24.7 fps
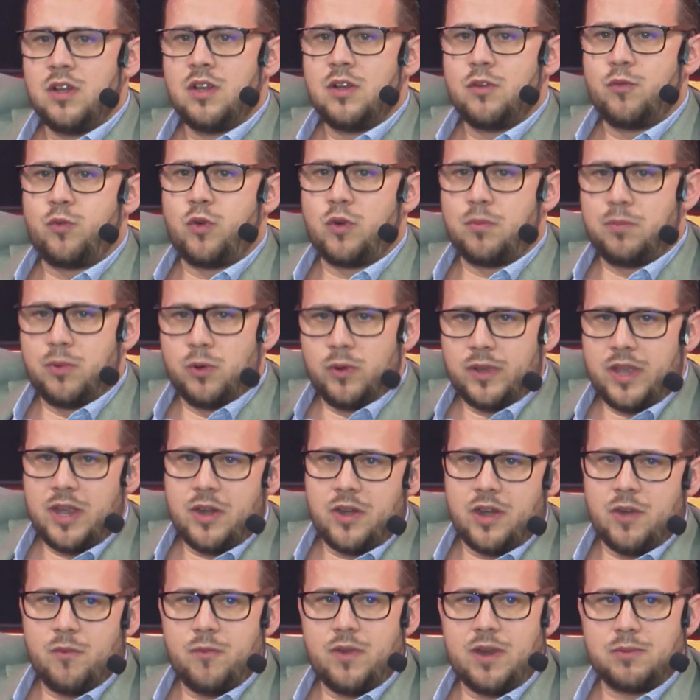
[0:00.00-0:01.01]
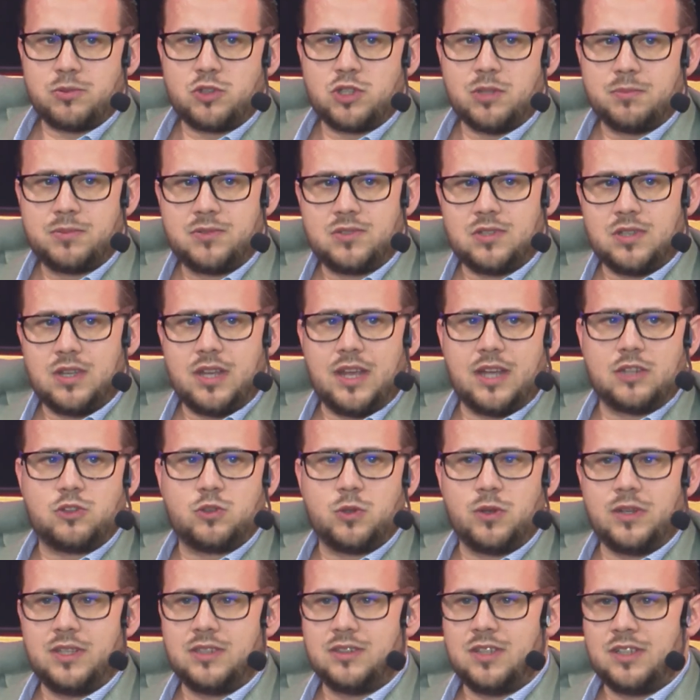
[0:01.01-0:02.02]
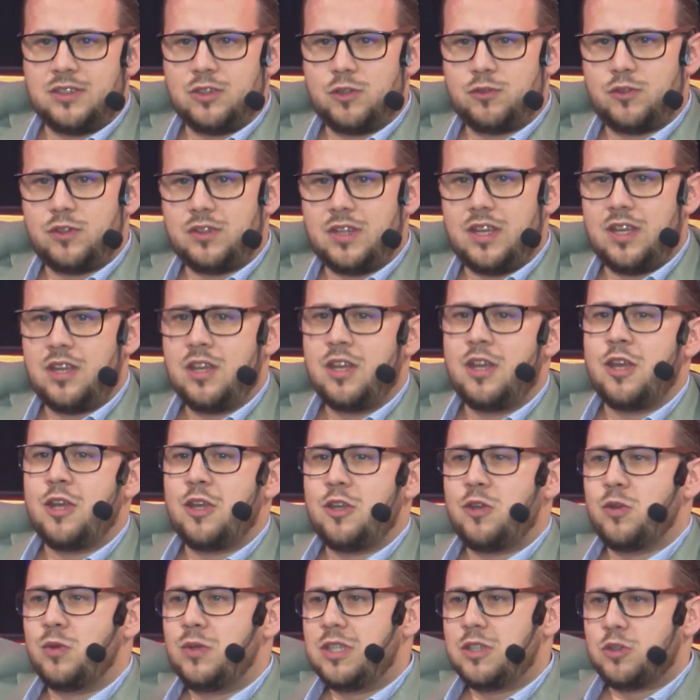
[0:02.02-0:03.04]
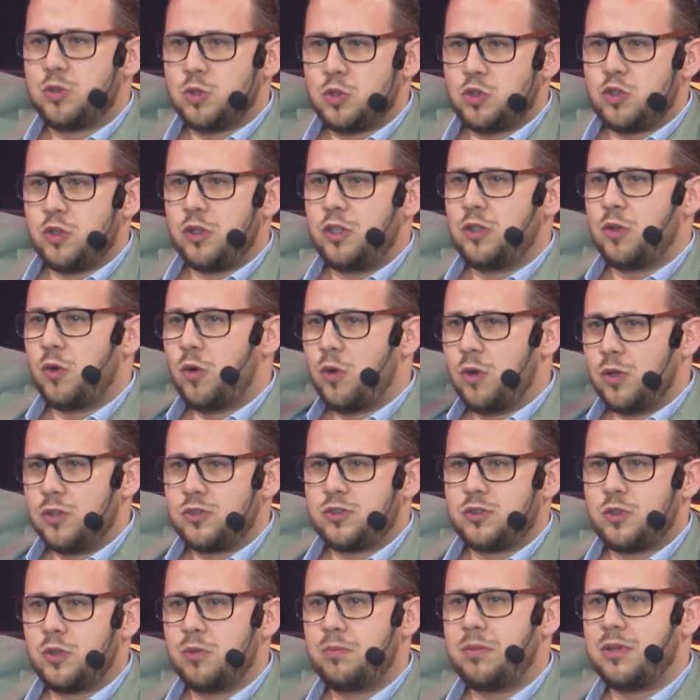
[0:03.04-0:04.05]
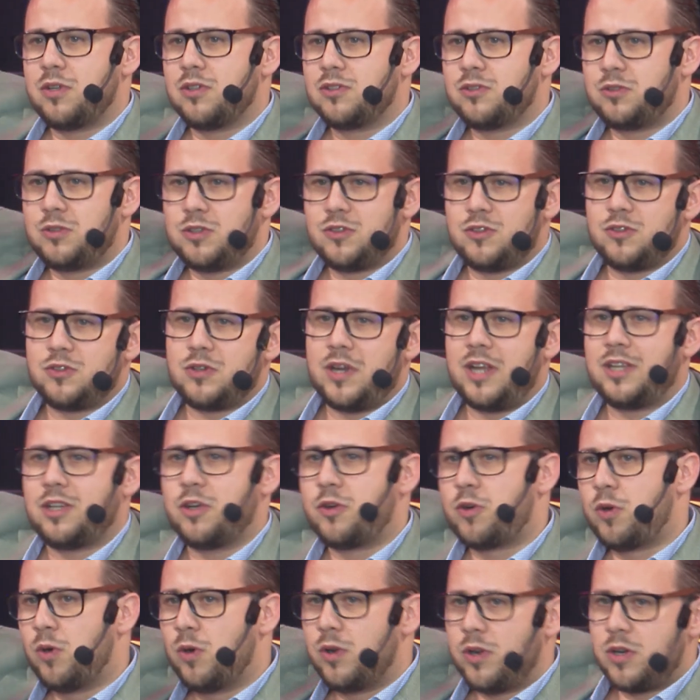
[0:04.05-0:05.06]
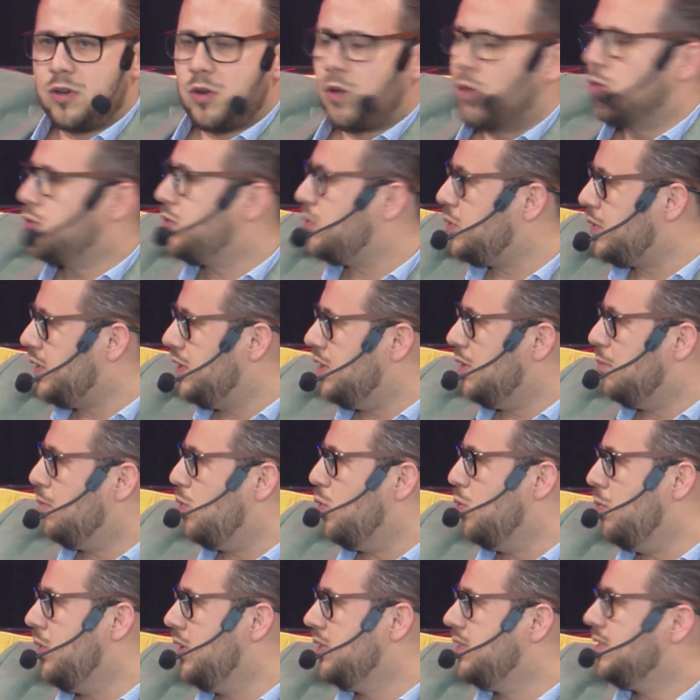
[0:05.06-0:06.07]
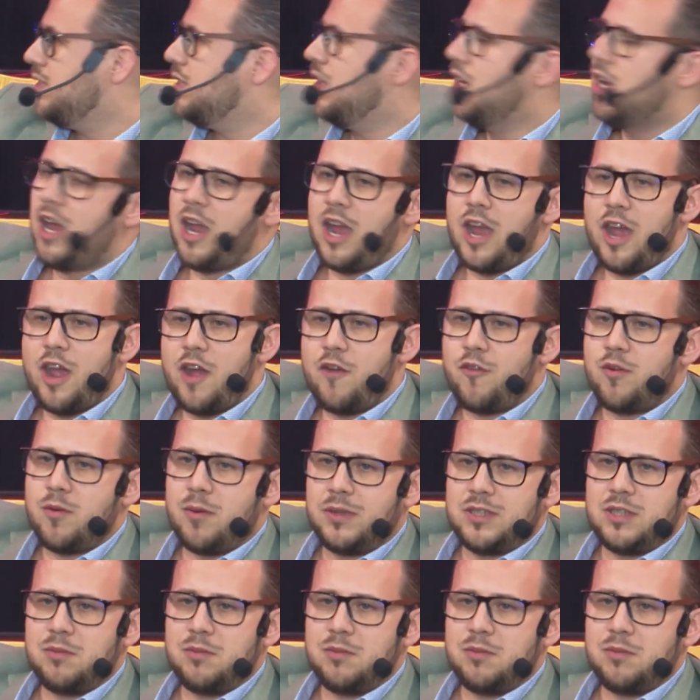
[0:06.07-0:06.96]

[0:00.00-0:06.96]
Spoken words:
for Bulgarian web shops, actually, in the end of the day, you need to join also, because this is like a roller coaster in the moment. Everybody